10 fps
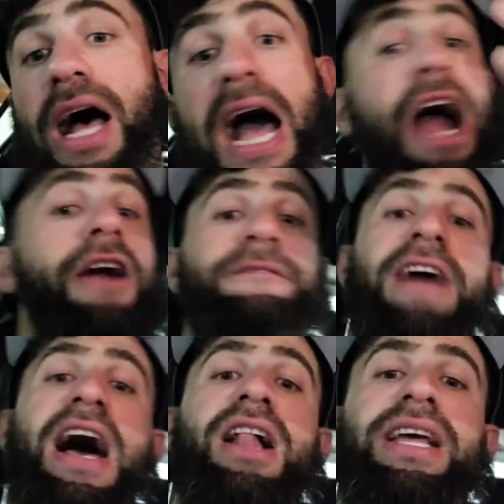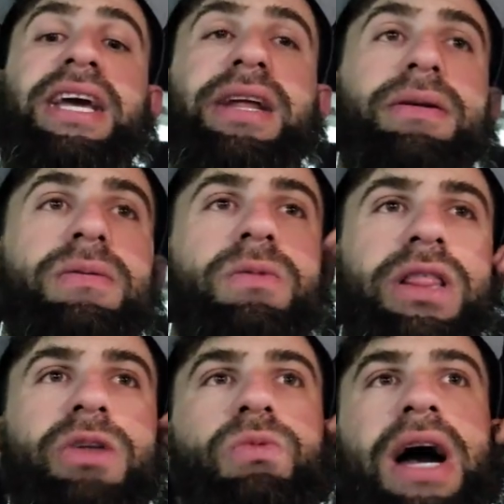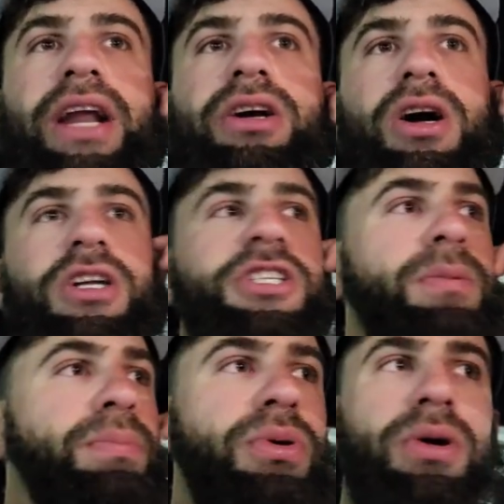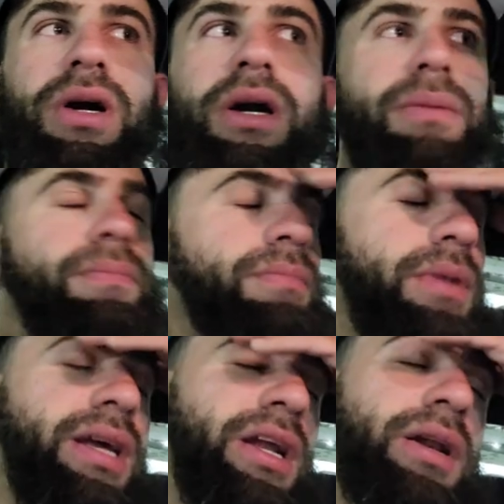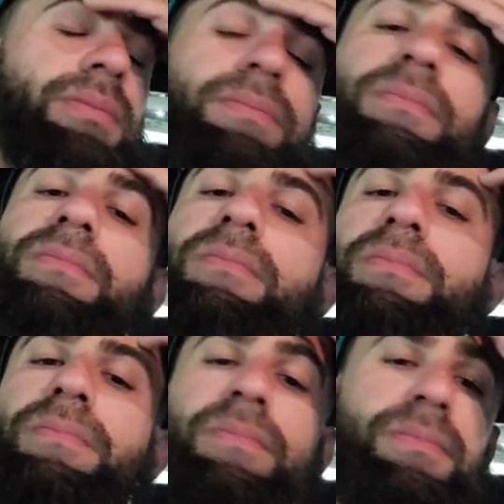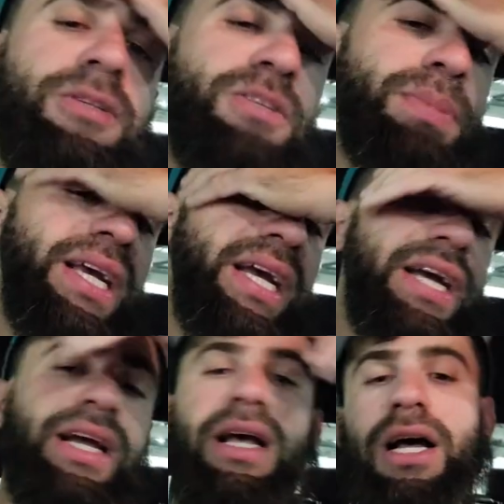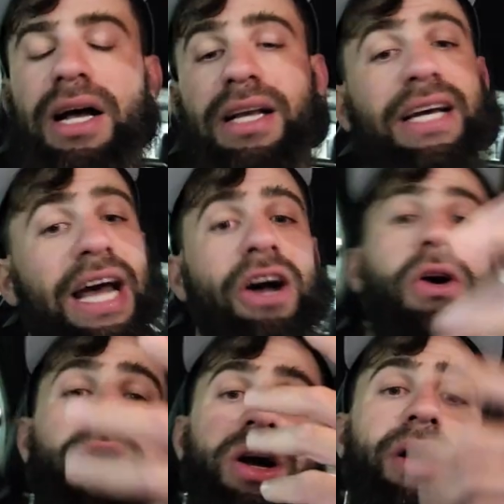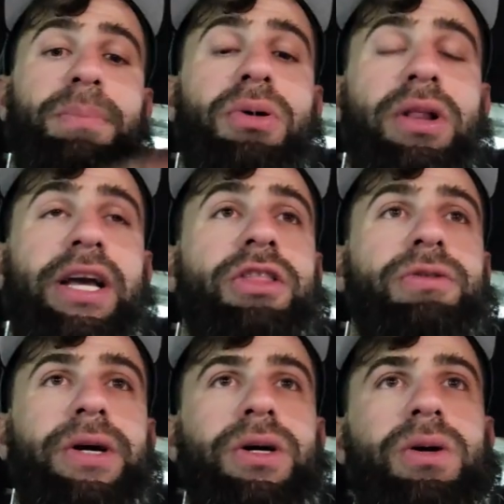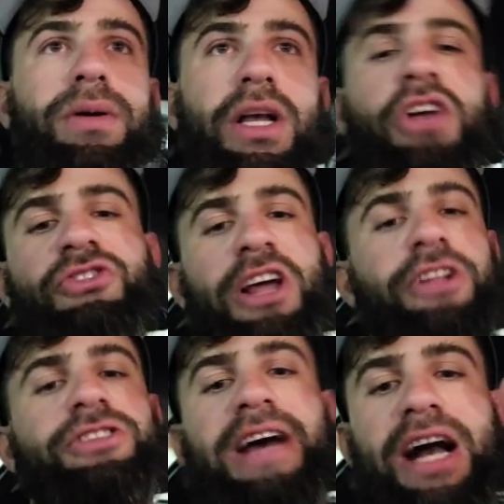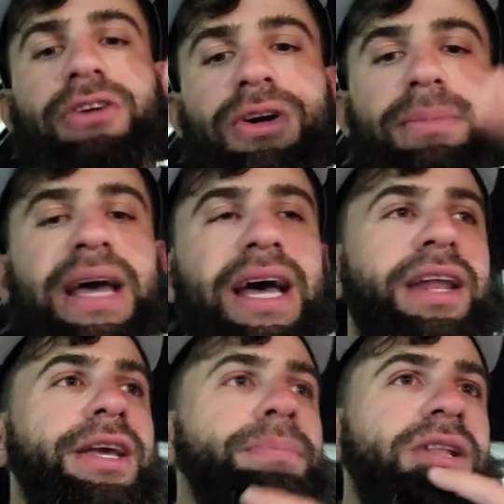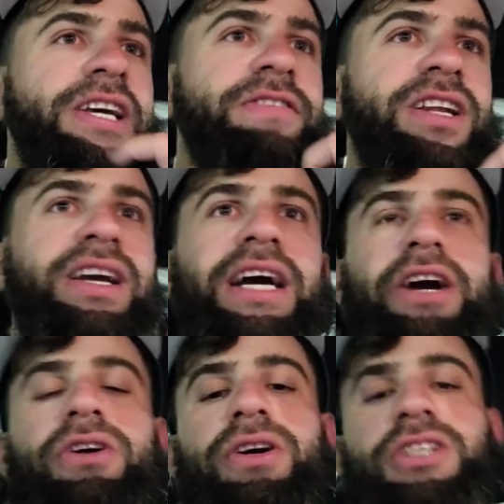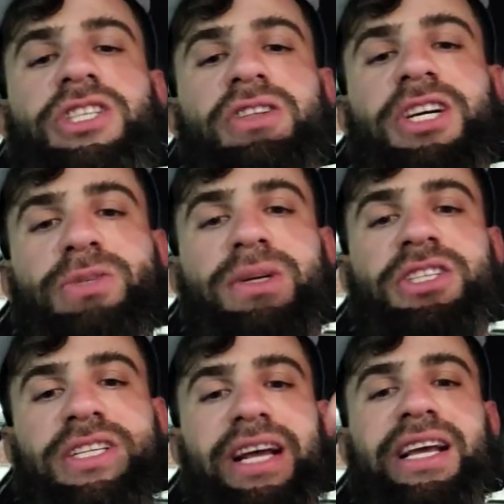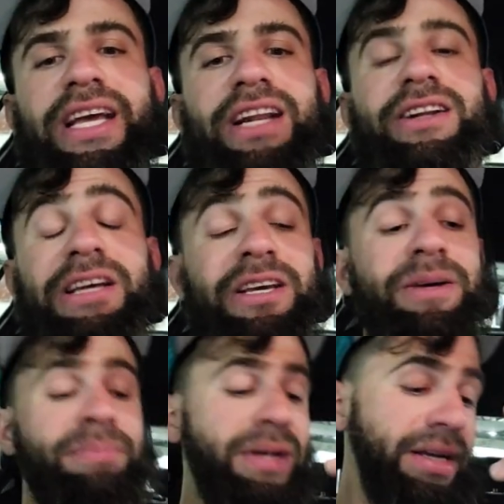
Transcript: Iron Valiant with the wide guard support and speed, Kyogre pulling through. Shout out to Acro, man. He believed in the Kyogre, so this one's dedicated to him.